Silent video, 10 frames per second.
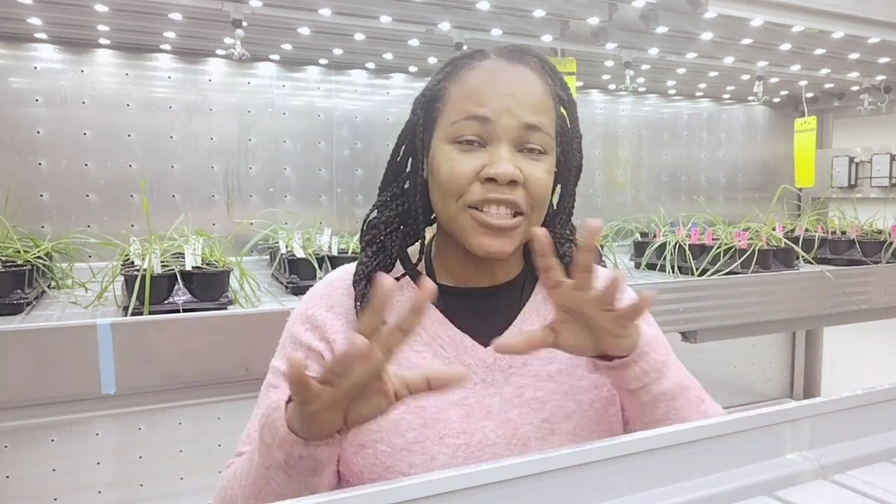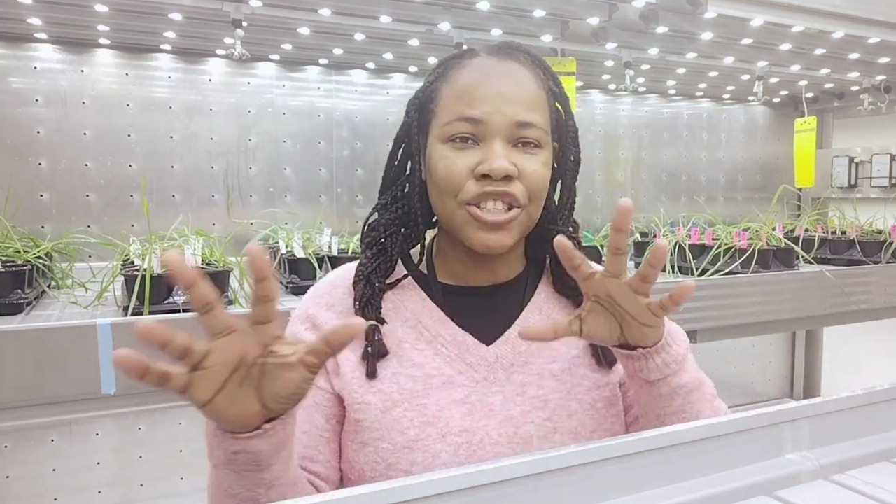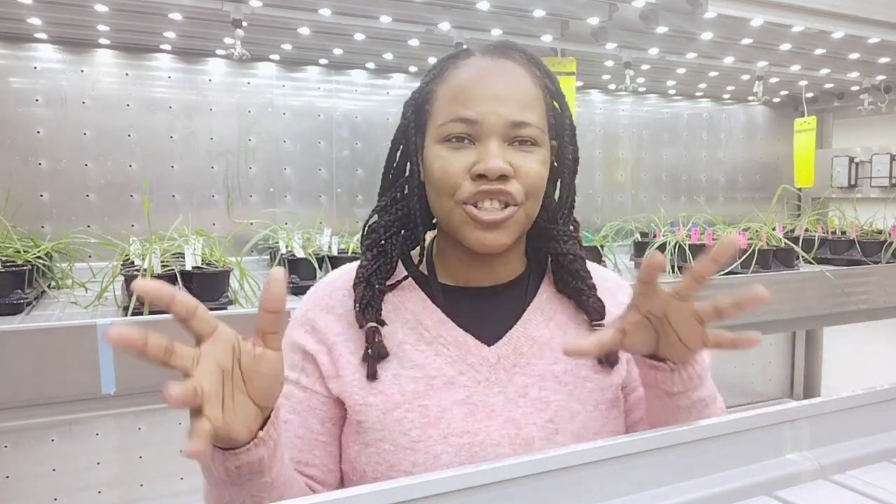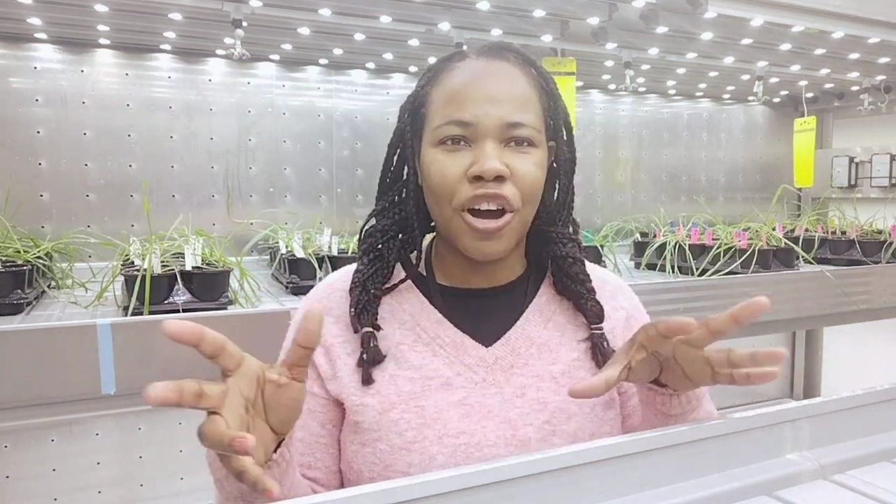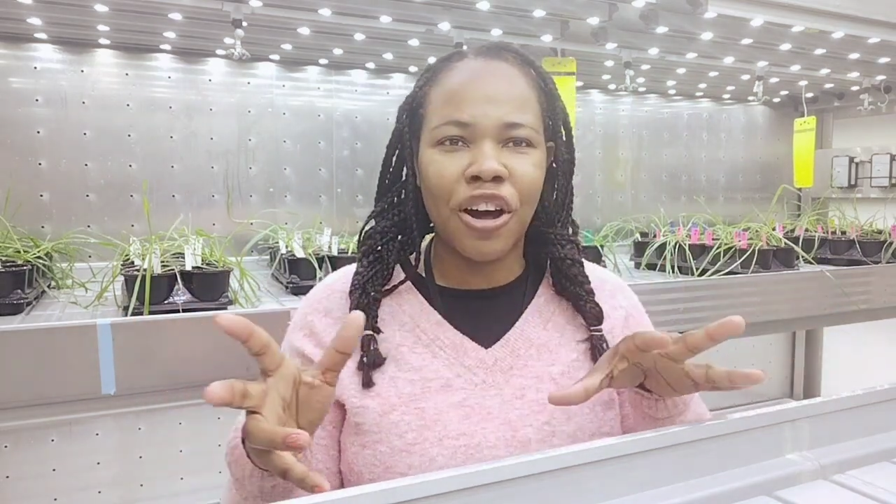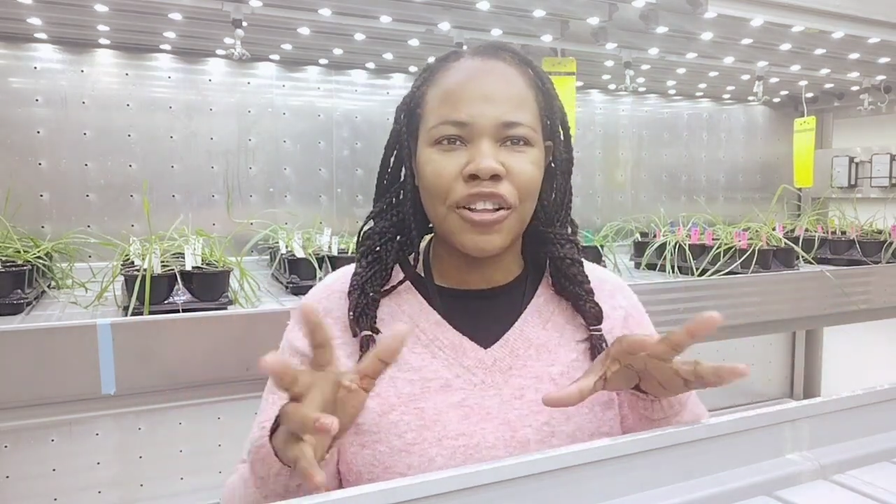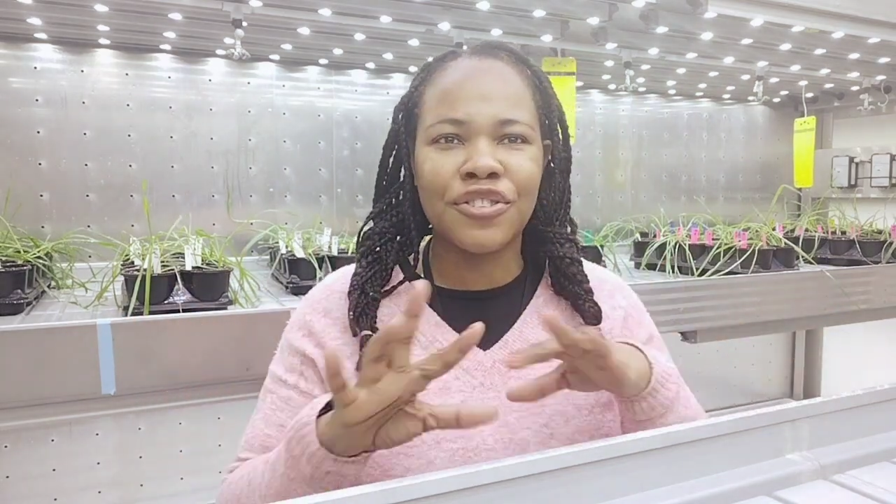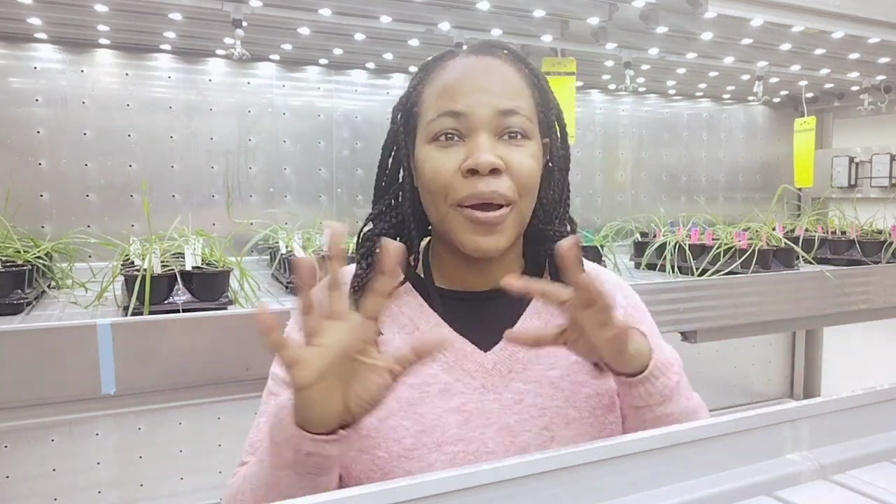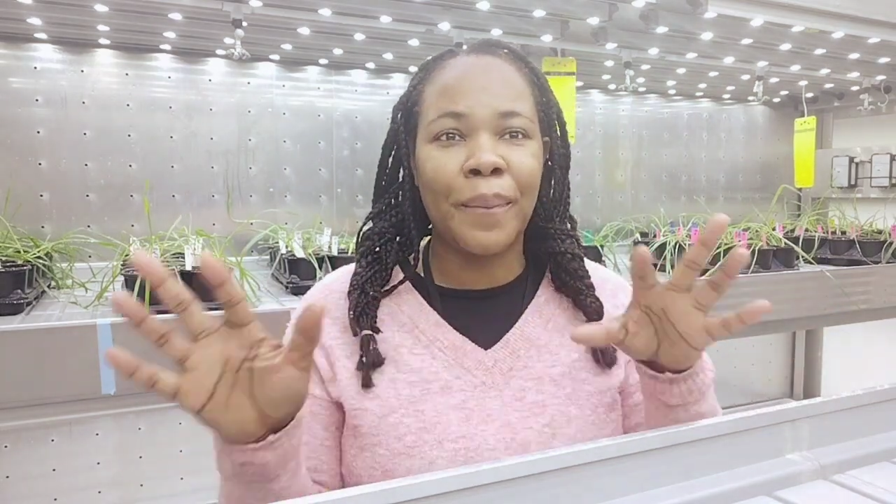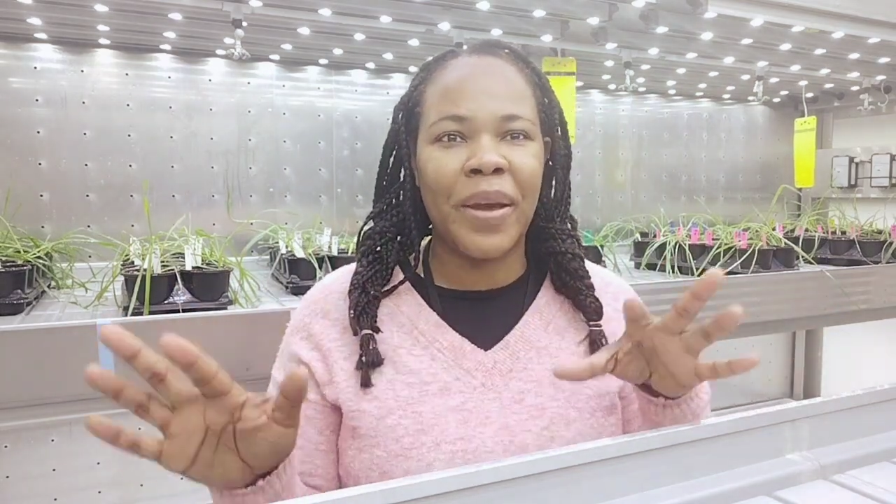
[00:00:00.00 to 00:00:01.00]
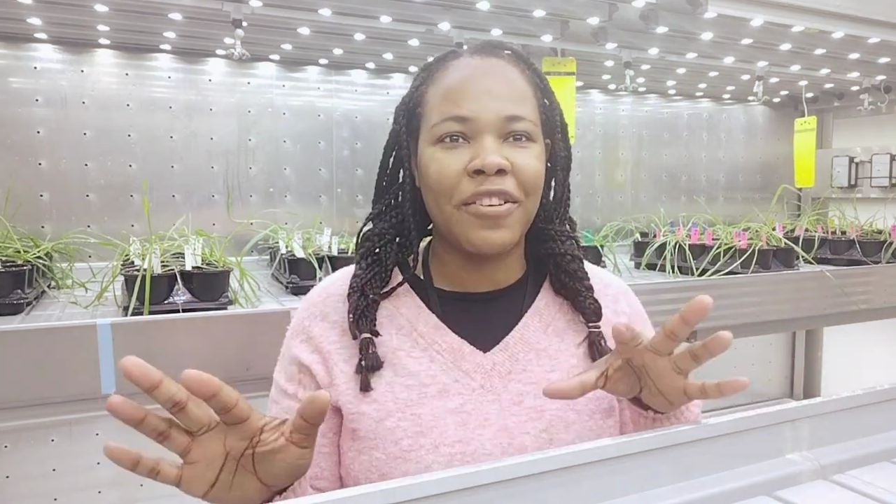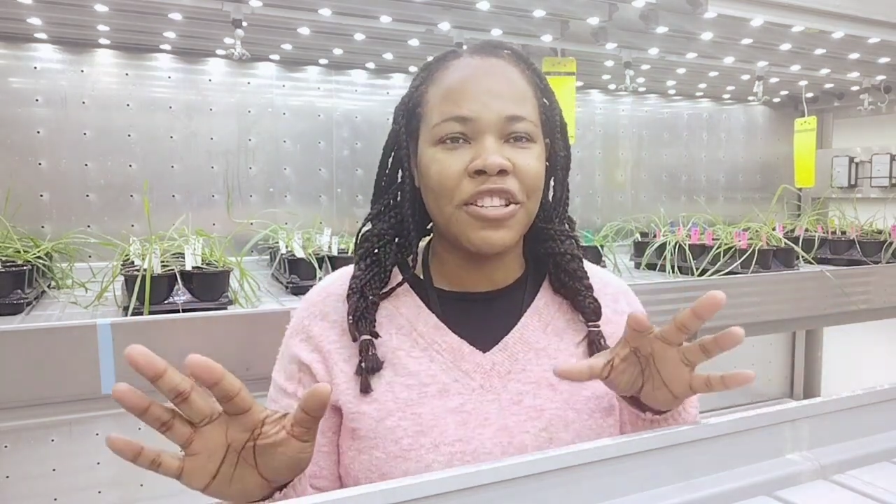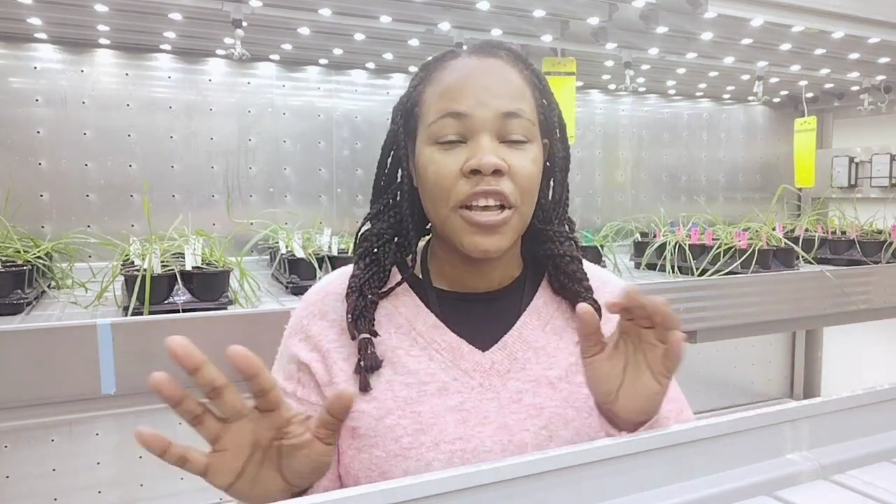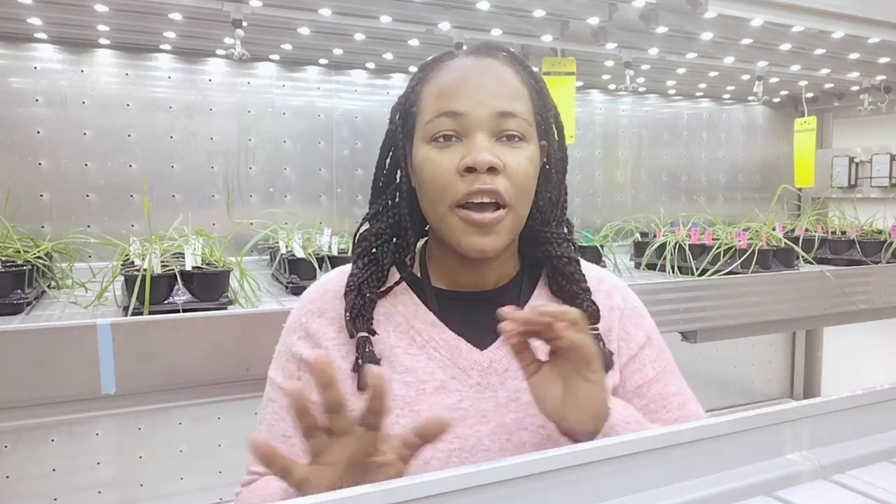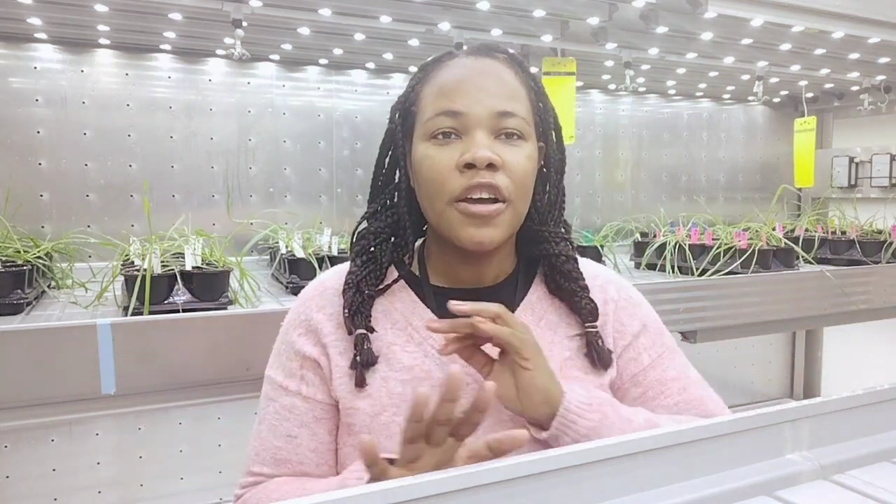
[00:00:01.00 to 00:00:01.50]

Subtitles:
is it dull, so appearance.